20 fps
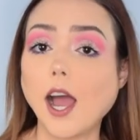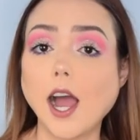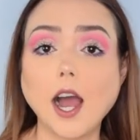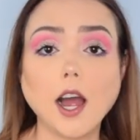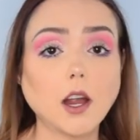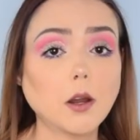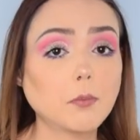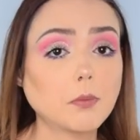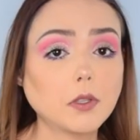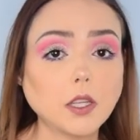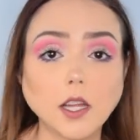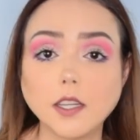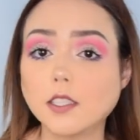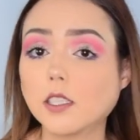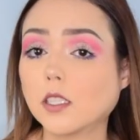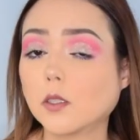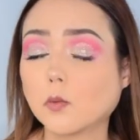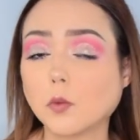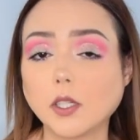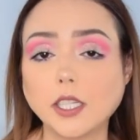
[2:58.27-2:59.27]
Our
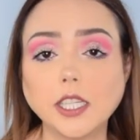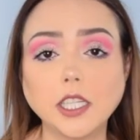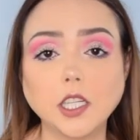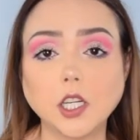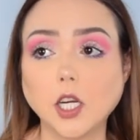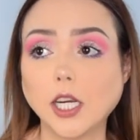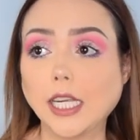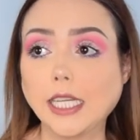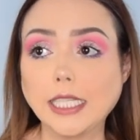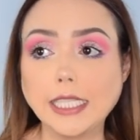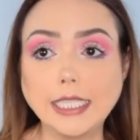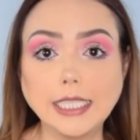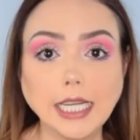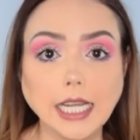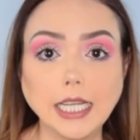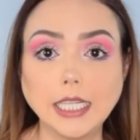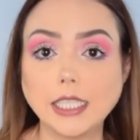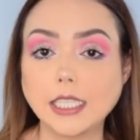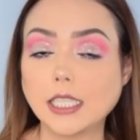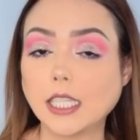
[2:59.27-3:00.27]
pluses were here in
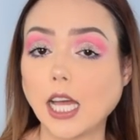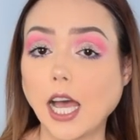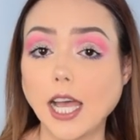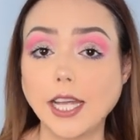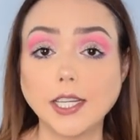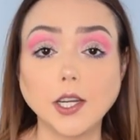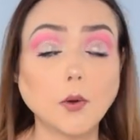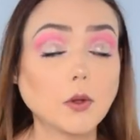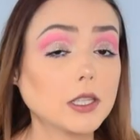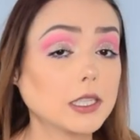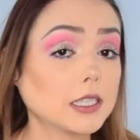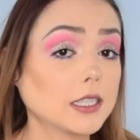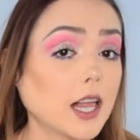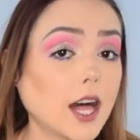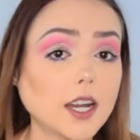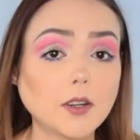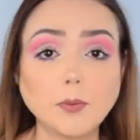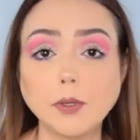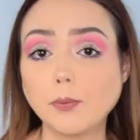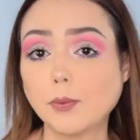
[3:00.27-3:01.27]
days. I know a
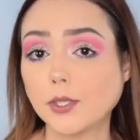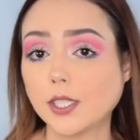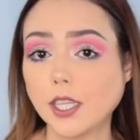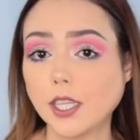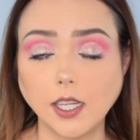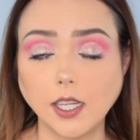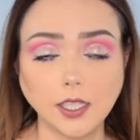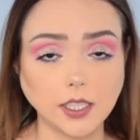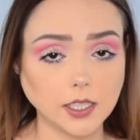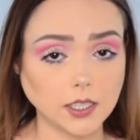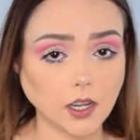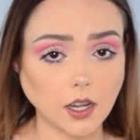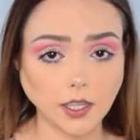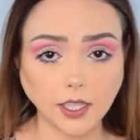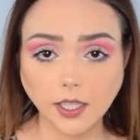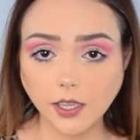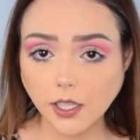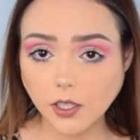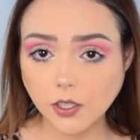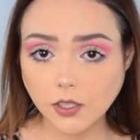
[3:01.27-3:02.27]
lot of people they did not
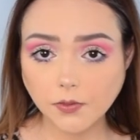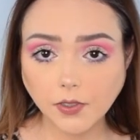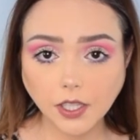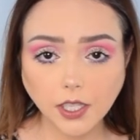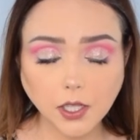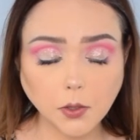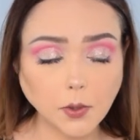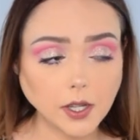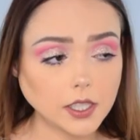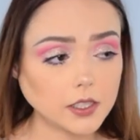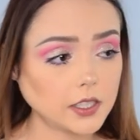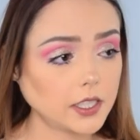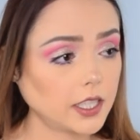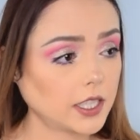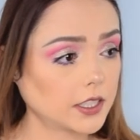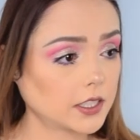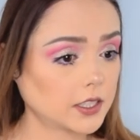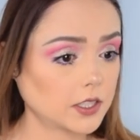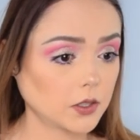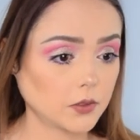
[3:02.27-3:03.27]
get theirs very
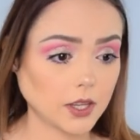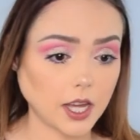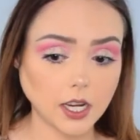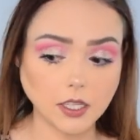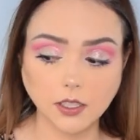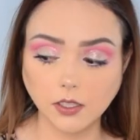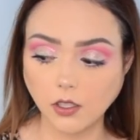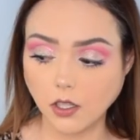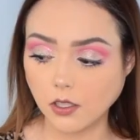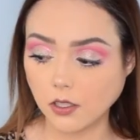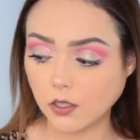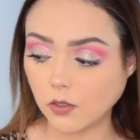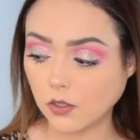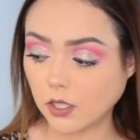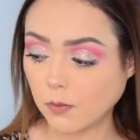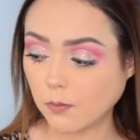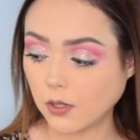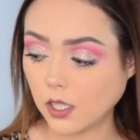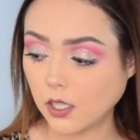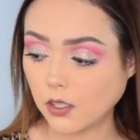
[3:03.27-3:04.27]
quickly, and so that is also
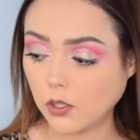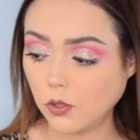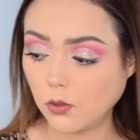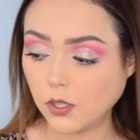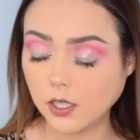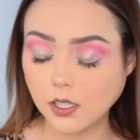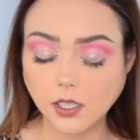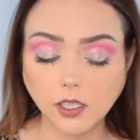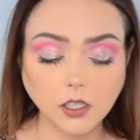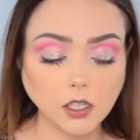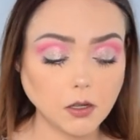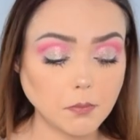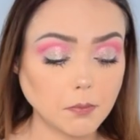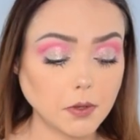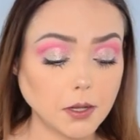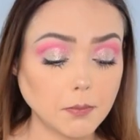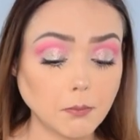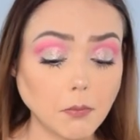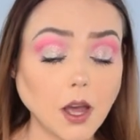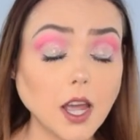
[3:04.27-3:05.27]
something to consider,
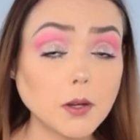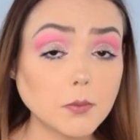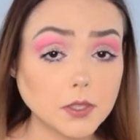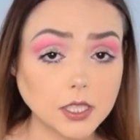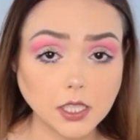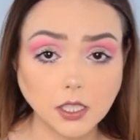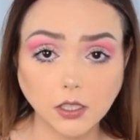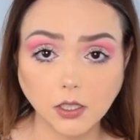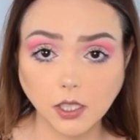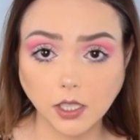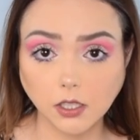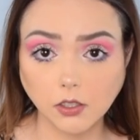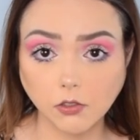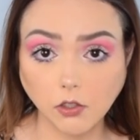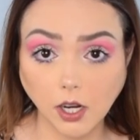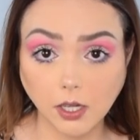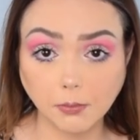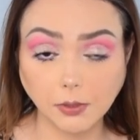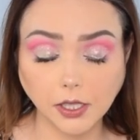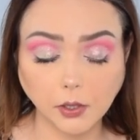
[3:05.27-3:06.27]
but mine was here
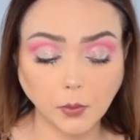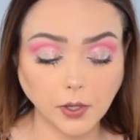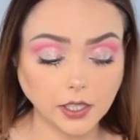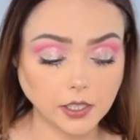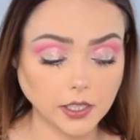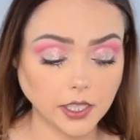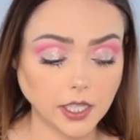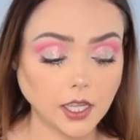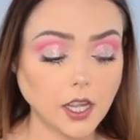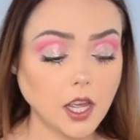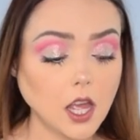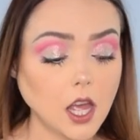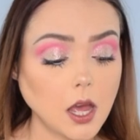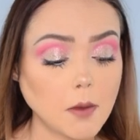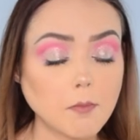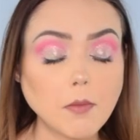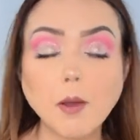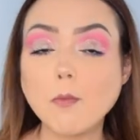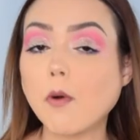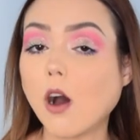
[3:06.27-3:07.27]
incredibly quickly.
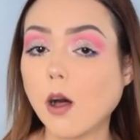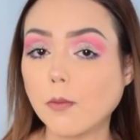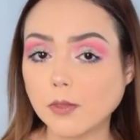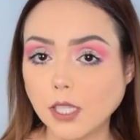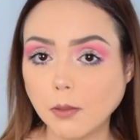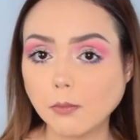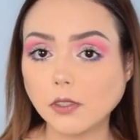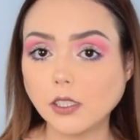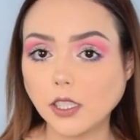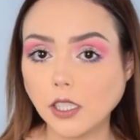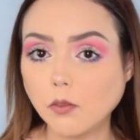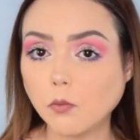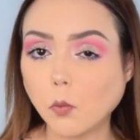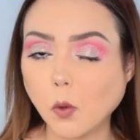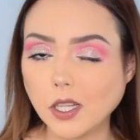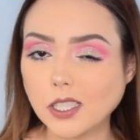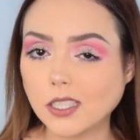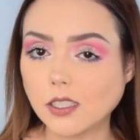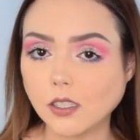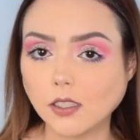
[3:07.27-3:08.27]
My mom's, I believe,
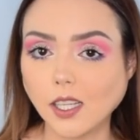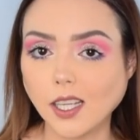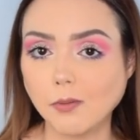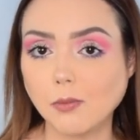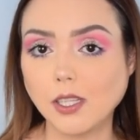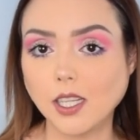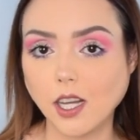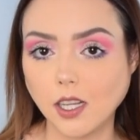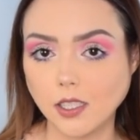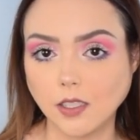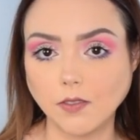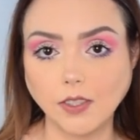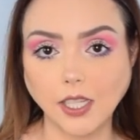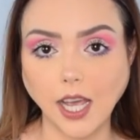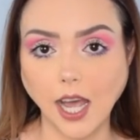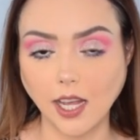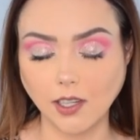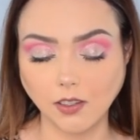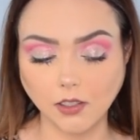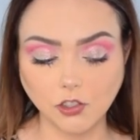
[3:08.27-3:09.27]
was delayed because of the
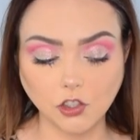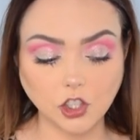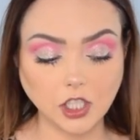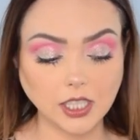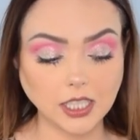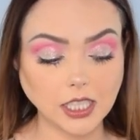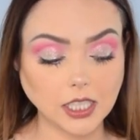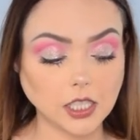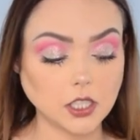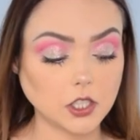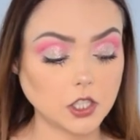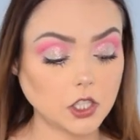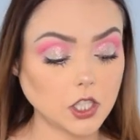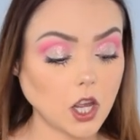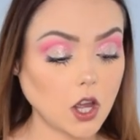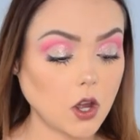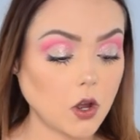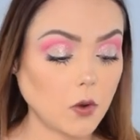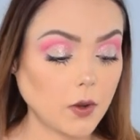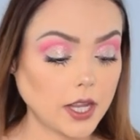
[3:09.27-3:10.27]
add-on she did.
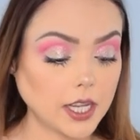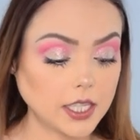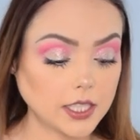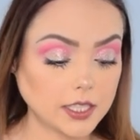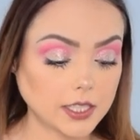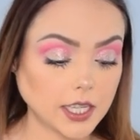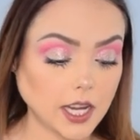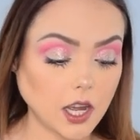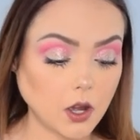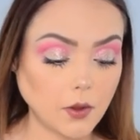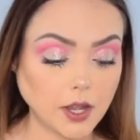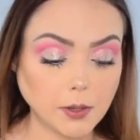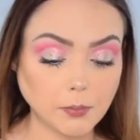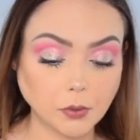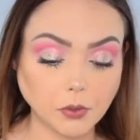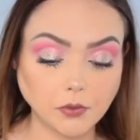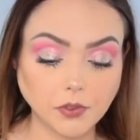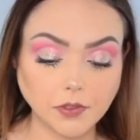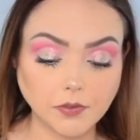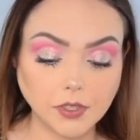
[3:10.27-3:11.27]
So it is now
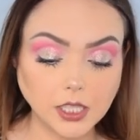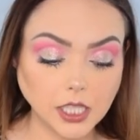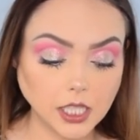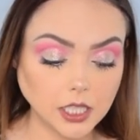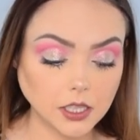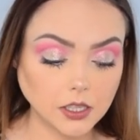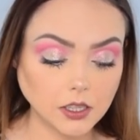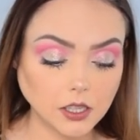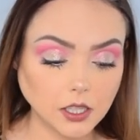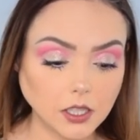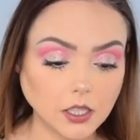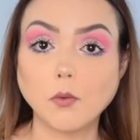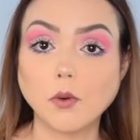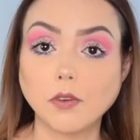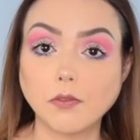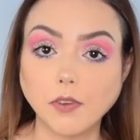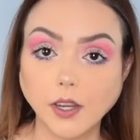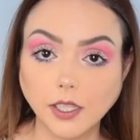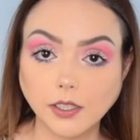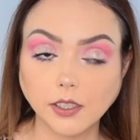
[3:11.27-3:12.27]
April 15th.
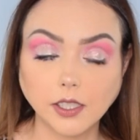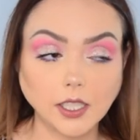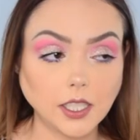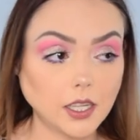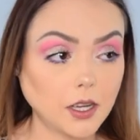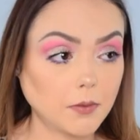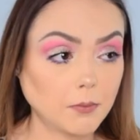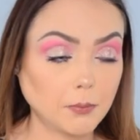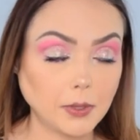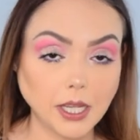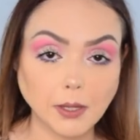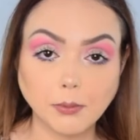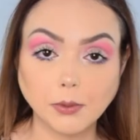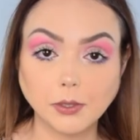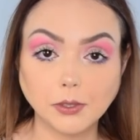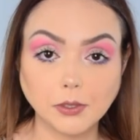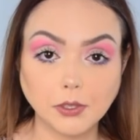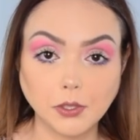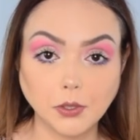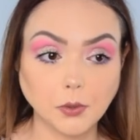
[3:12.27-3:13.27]
We're finally be
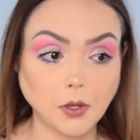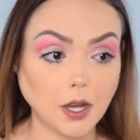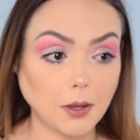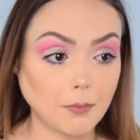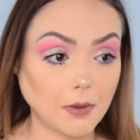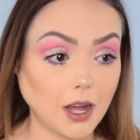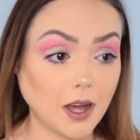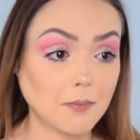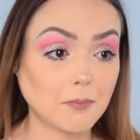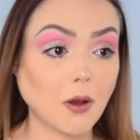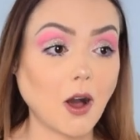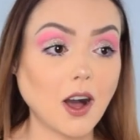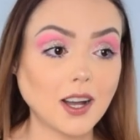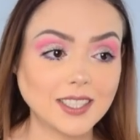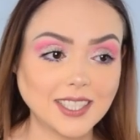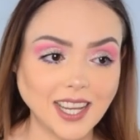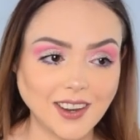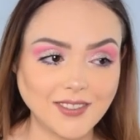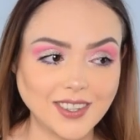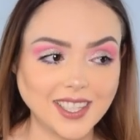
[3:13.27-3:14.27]
able to
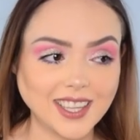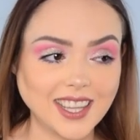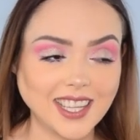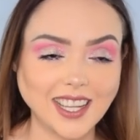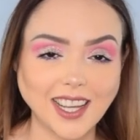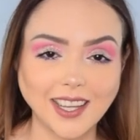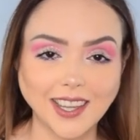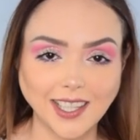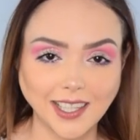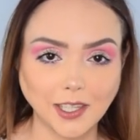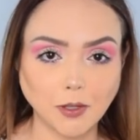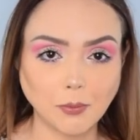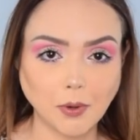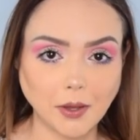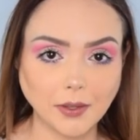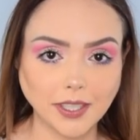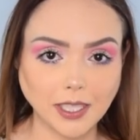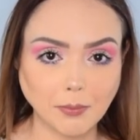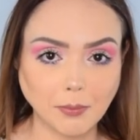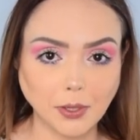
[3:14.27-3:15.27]
unbox everything. I think it'll
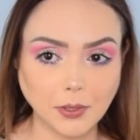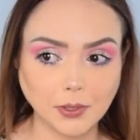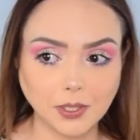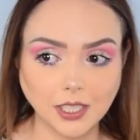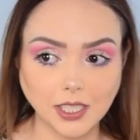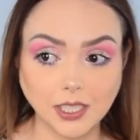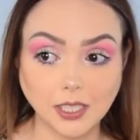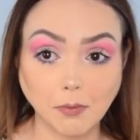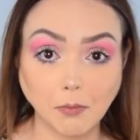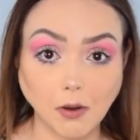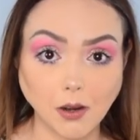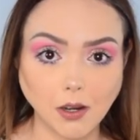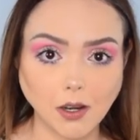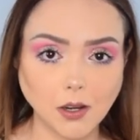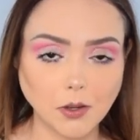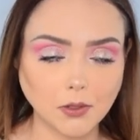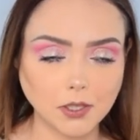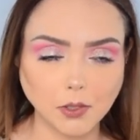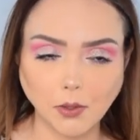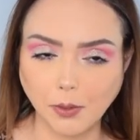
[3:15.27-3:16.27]
probably get posted
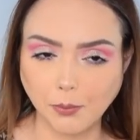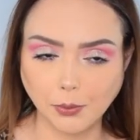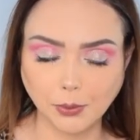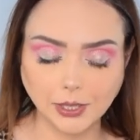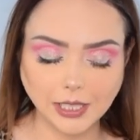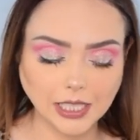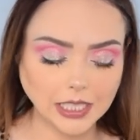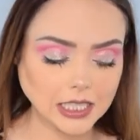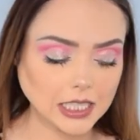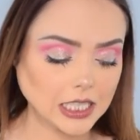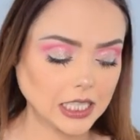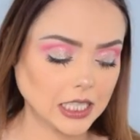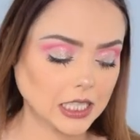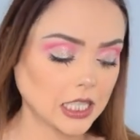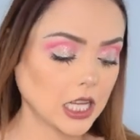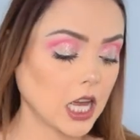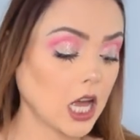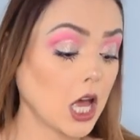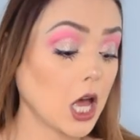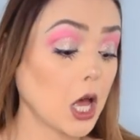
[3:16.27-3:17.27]
tomorrow, so April 16th.